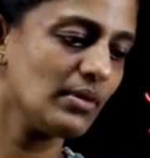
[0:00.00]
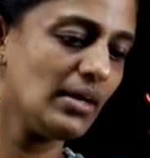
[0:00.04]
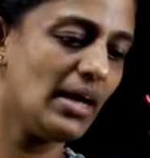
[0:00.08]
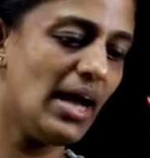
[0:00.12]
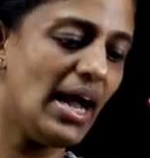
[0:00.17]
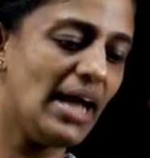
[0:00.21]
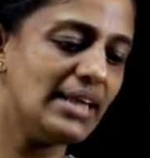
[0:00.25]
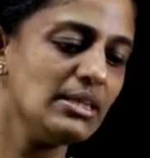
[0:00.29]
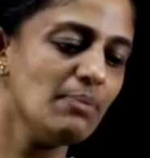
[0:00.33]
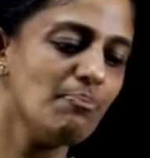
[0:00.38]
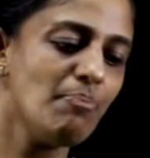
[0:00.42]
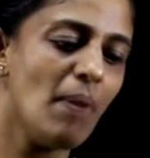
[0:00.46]

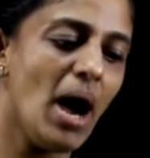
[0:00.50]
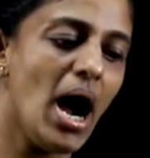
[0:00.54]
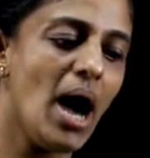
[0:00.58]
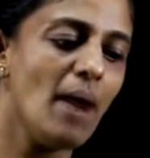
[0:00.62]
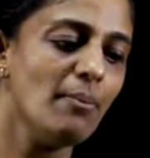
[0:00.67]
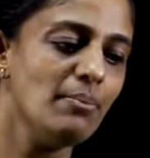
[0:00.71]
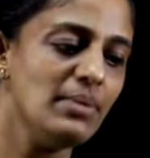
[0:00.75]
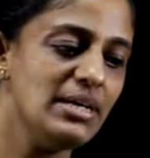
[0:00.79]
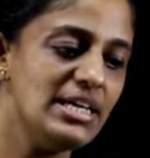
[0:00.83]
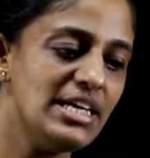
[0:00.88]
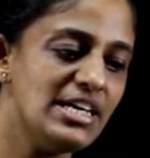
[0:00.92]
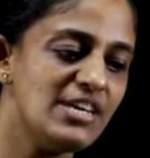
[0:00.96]
and the
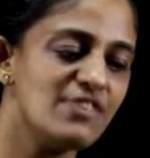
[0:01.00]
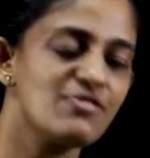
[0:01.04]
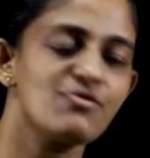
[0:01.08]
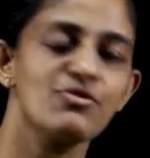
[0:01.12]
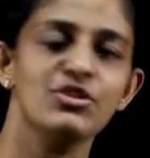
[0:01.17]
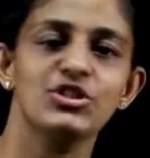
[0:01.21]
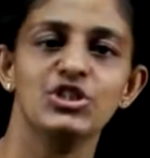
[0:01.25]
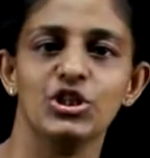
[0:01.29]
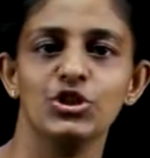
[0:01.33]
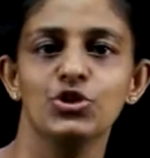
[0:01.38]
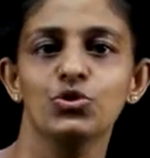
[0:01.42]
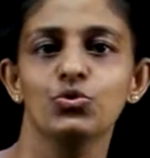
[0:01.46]
palm leaves
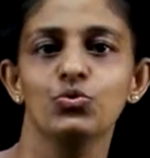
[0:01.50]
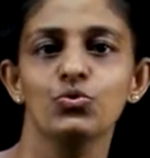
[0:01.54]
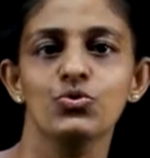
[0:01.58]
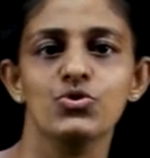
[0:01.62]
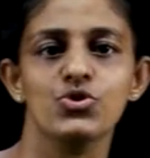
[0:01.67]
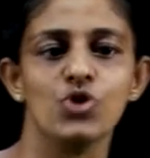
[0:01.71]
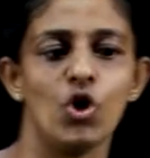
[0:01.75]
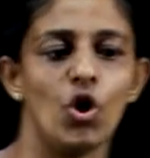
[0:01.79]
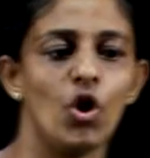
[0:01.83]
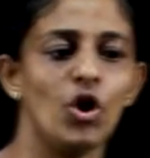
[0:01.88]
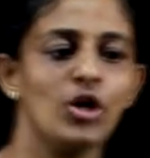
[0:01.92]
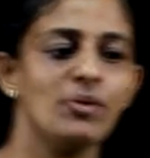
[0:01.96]
which are
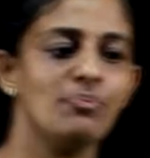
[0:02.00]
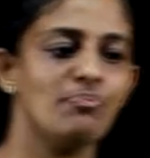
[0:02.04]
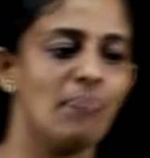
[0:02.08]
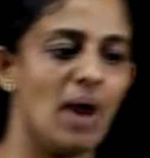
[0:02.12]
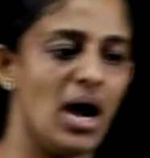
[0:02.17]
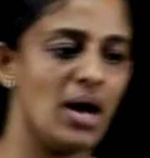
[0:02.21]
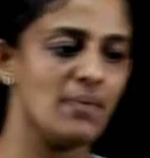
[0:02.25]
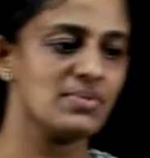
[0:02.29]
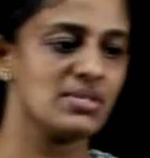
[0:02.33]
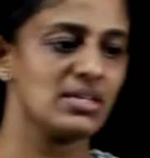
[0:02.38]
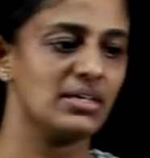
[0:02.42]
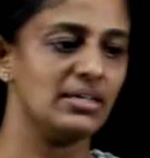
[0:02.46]
used on
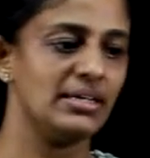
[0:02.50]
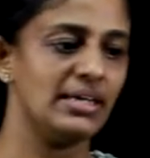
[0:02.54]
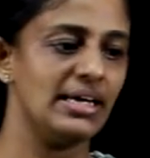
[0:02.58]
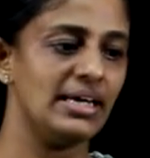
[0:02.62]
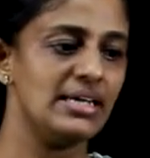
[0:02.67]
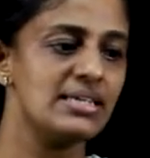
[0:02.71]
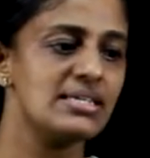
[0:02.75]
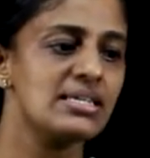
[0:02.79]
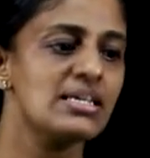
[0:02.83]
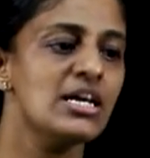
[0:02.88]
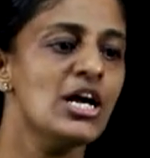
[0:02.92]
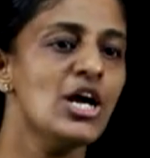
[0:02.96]
Palm
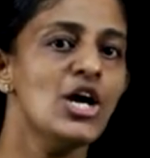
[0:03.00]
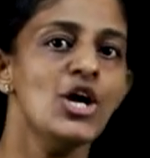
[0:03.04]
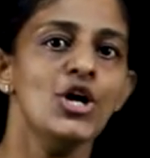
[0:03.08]
Sundays.